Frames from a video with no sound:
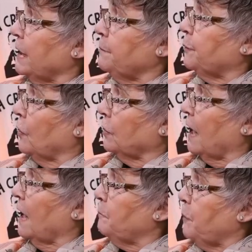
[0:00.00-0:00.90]
it was
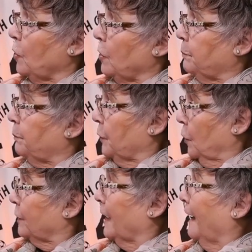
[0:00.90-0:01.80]
a comedy
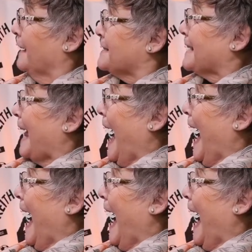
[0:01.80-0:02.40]
podcast.